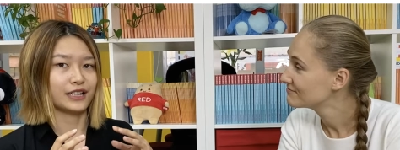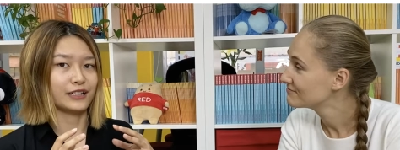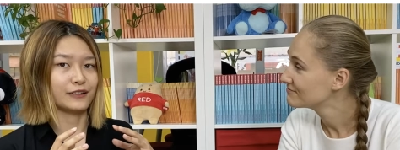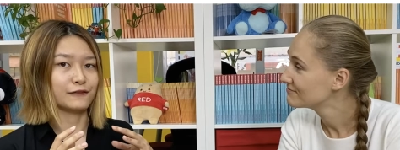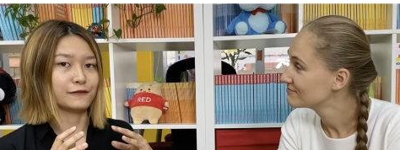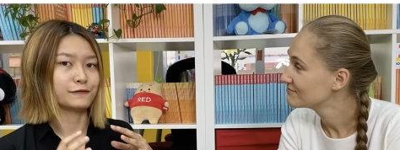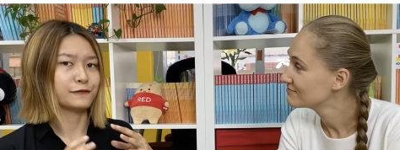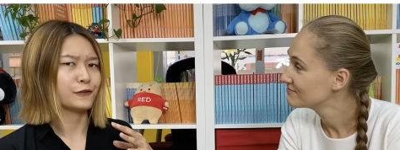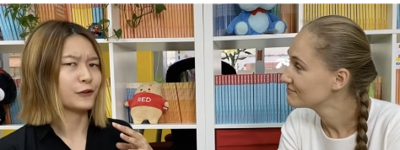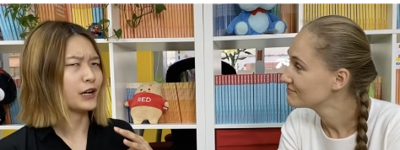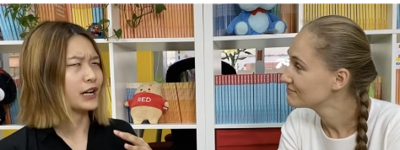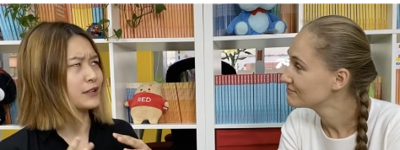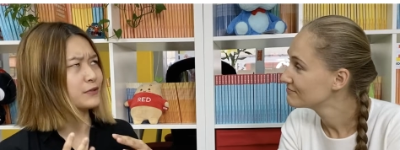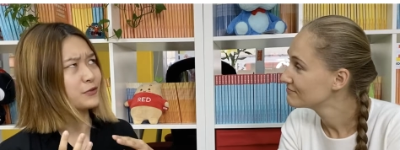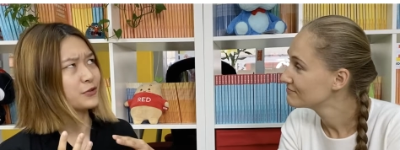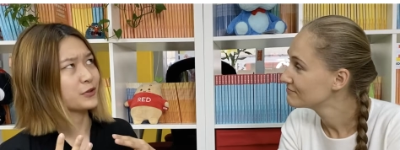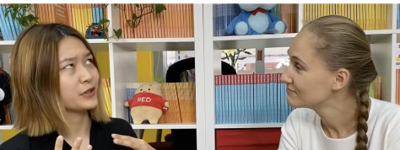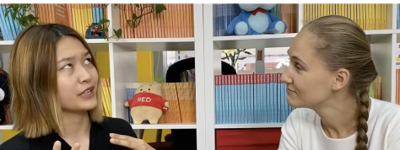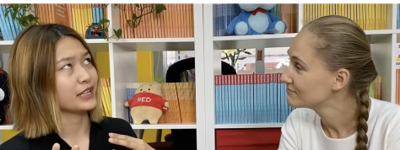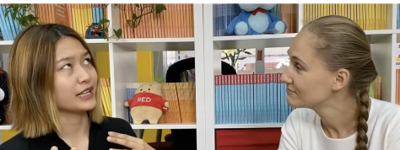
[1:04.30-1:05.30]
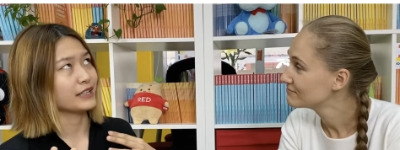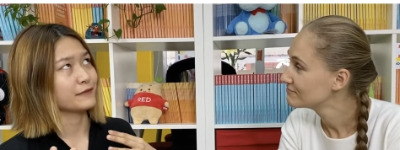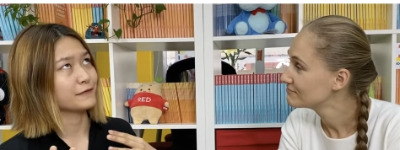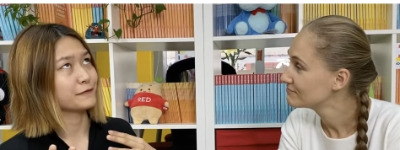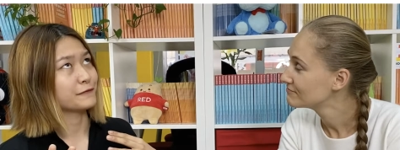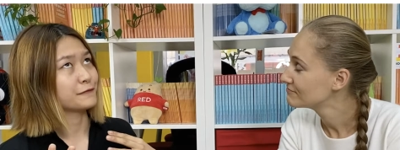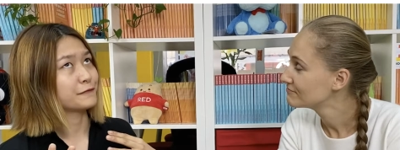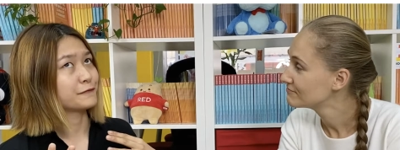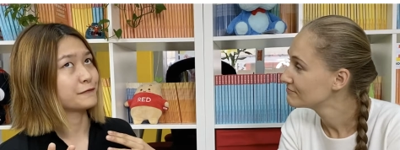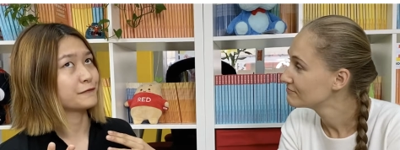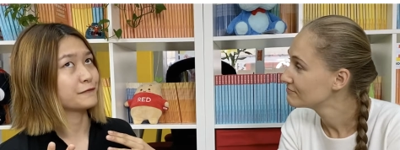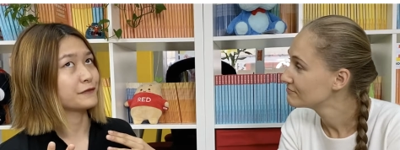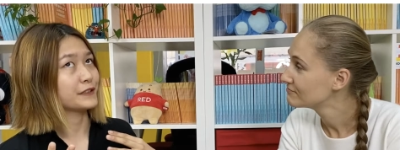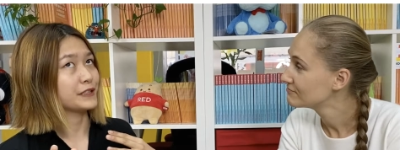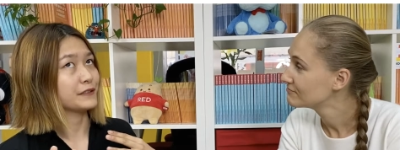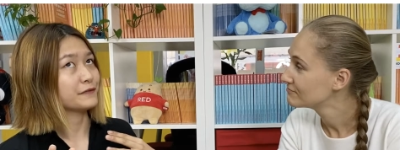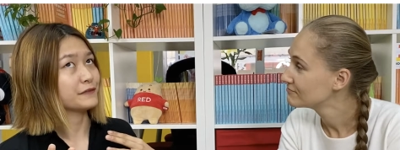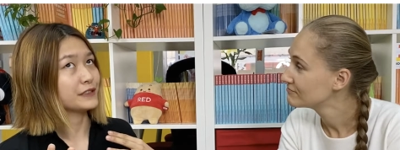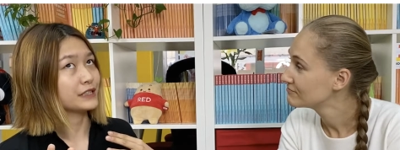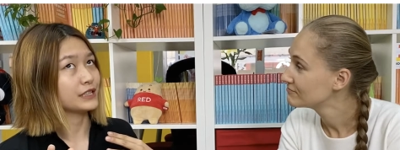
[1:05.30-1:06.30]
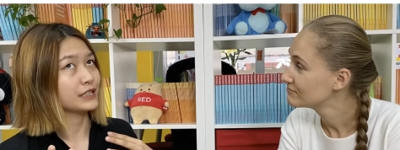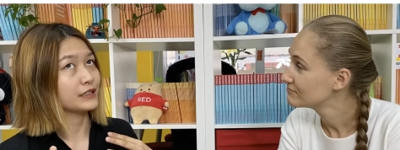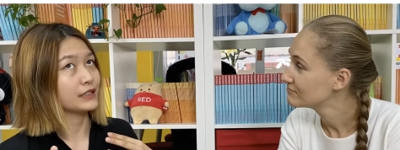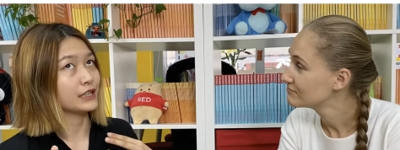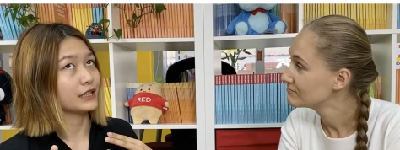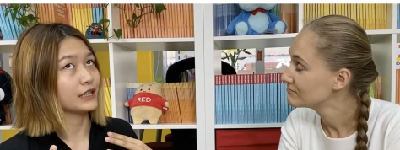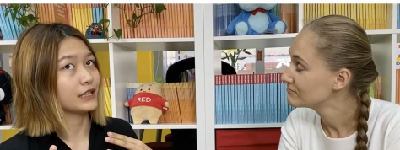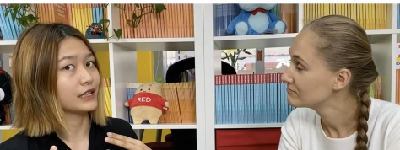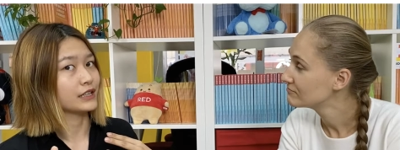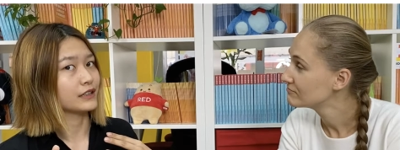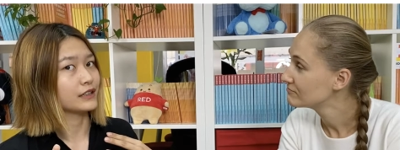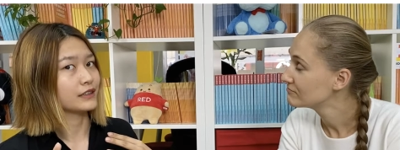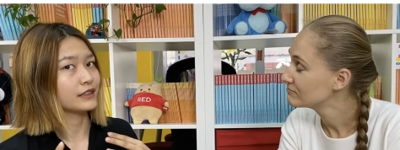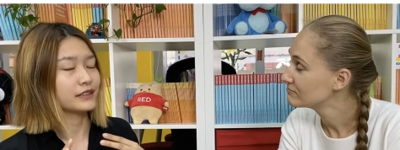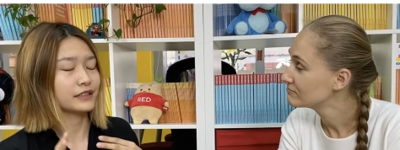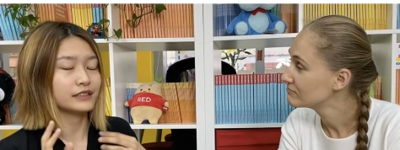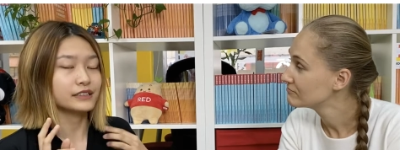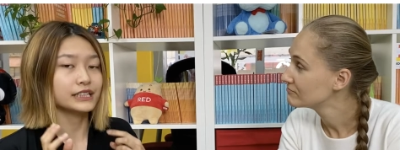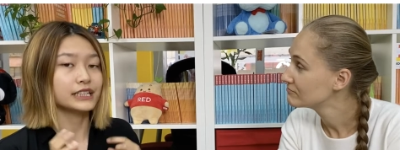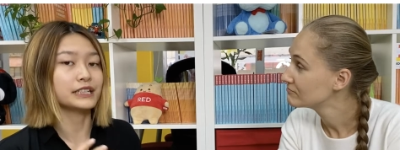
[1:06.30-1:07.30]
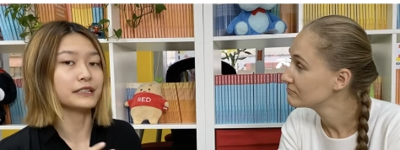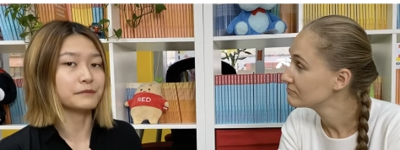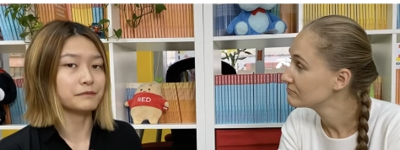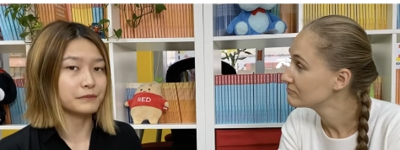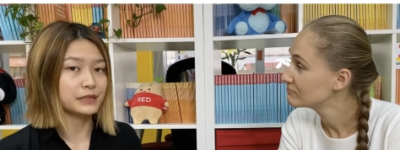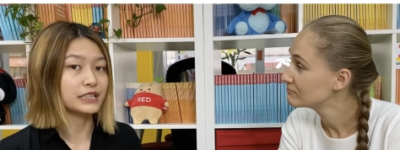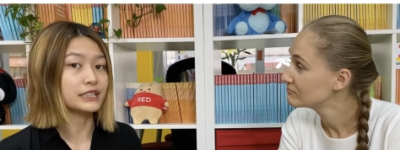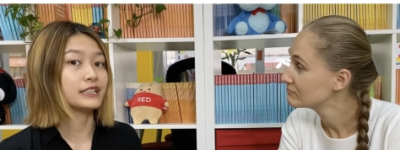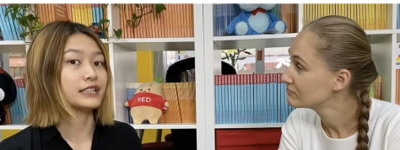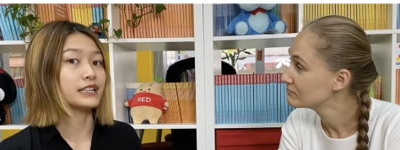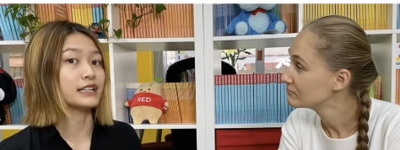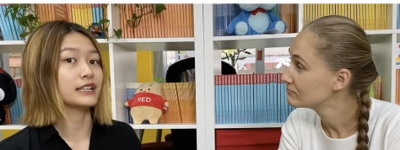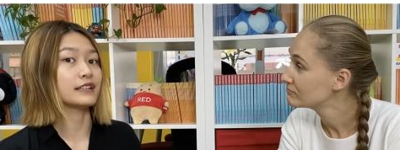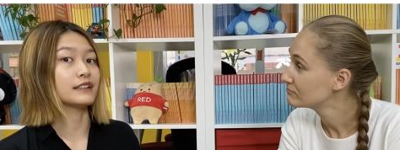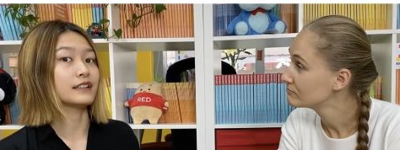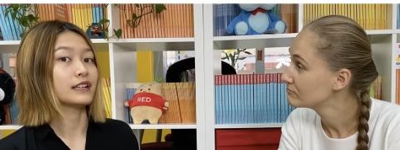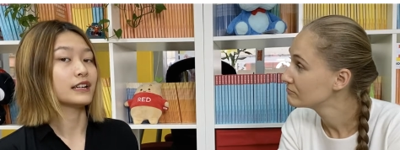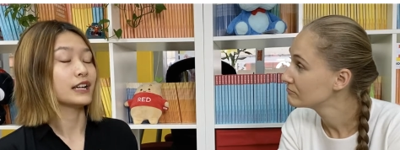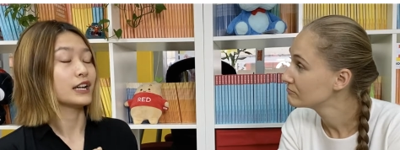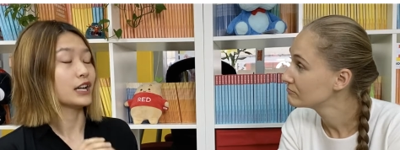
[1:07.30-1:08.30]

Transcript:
Speaker 1: uh, 450, uh, 30 million